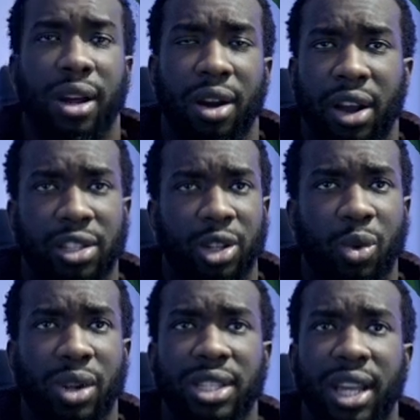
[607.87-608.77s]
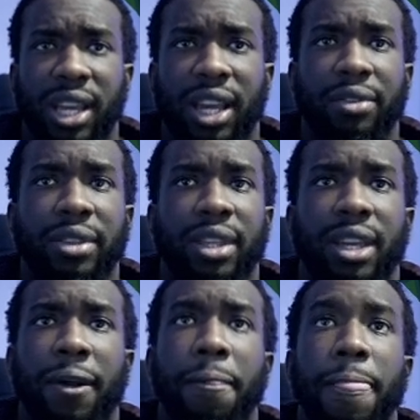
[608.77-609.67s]
All right, so you want to stake
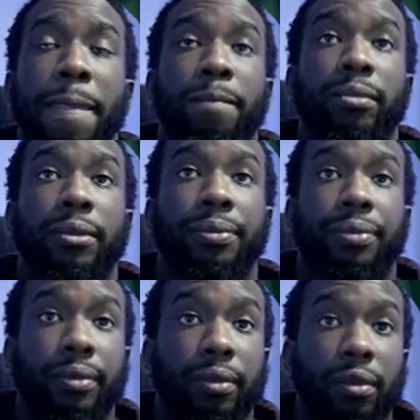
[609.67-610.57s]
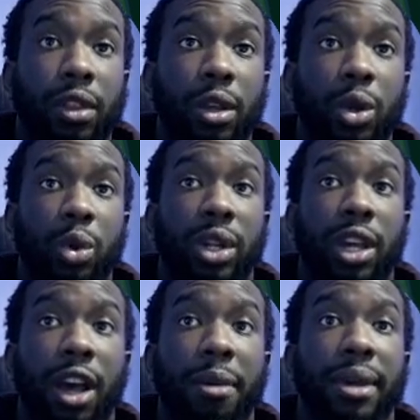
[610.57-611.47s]
everything. You would
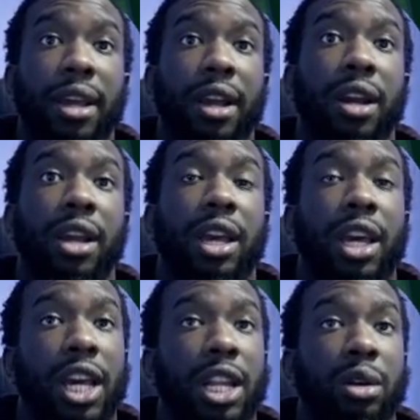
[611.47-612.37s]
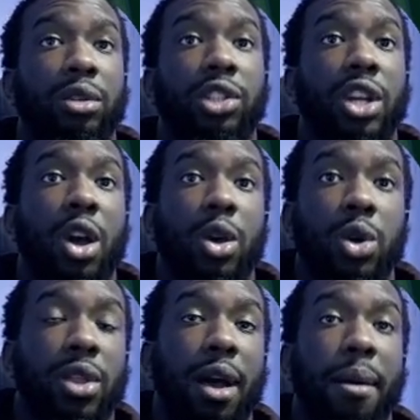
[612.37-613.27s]
come here and it will show you
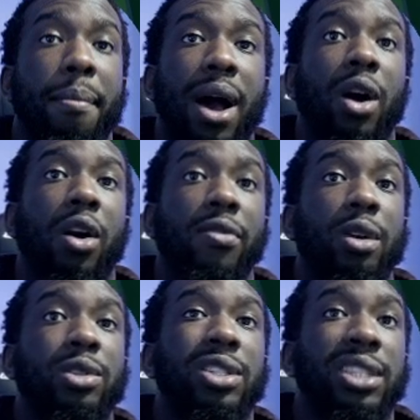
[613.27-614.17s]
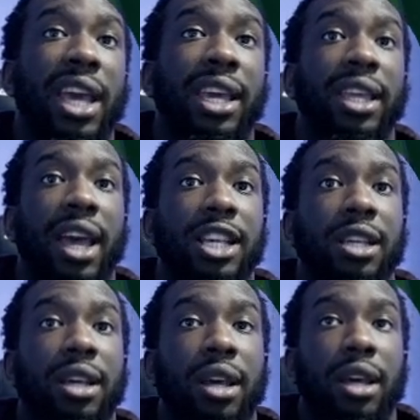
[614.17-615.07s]
the amount of those
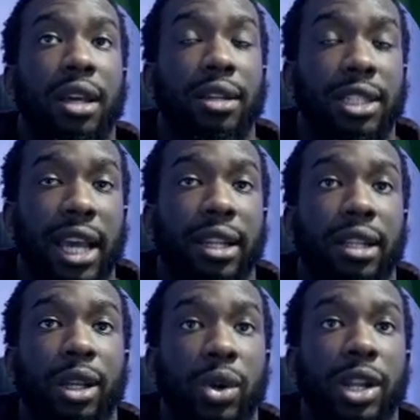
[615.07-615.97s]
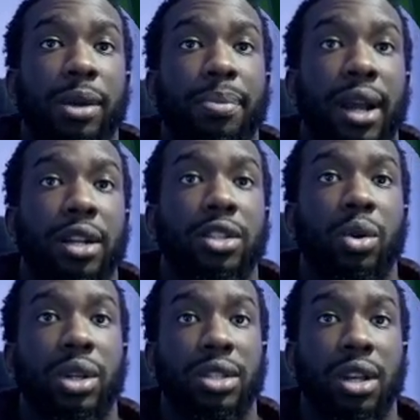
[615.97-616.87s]
staked liquidity pair
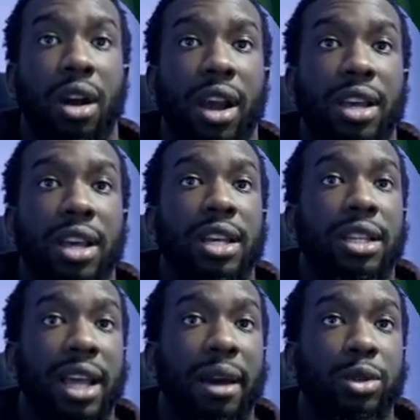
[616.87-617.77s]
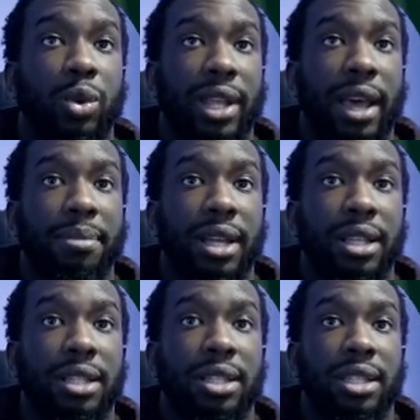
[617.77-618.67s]
tokens. All right, that's what that
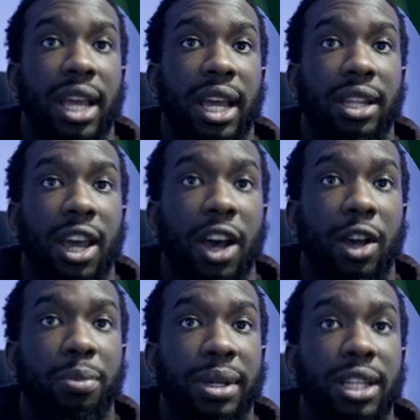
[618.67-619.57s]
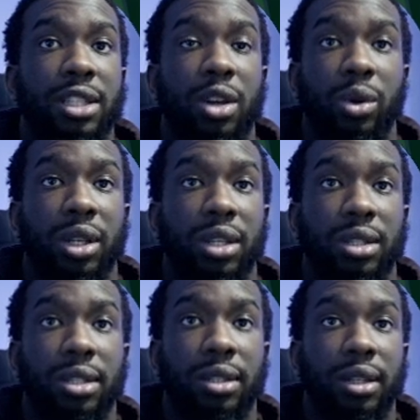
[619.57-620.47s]
means, staked LP
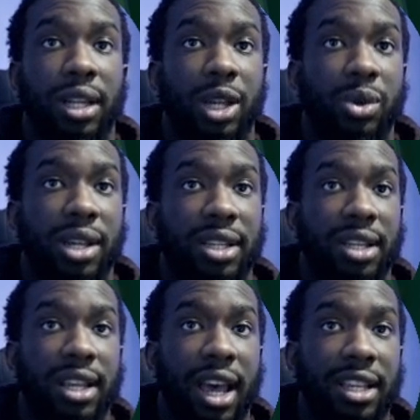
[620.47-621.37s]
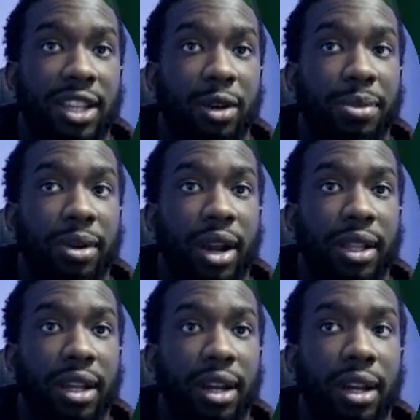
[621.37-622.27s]
tokens. That's why it says SLP right
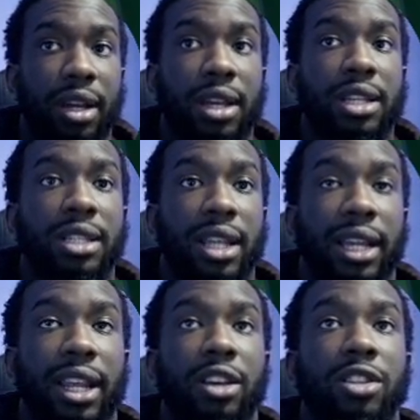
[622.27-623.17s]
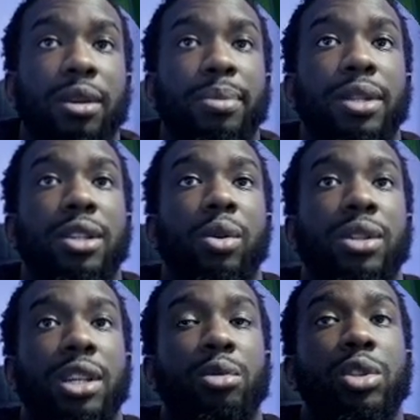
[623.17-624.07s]
there, staked SLP
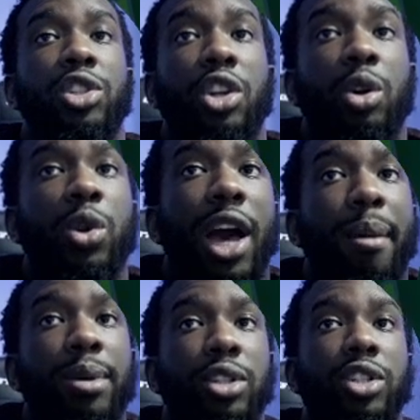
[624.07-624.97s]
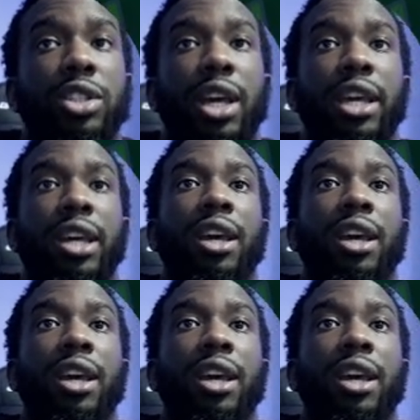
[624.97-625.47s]
tokens. It will show you how much you're staking.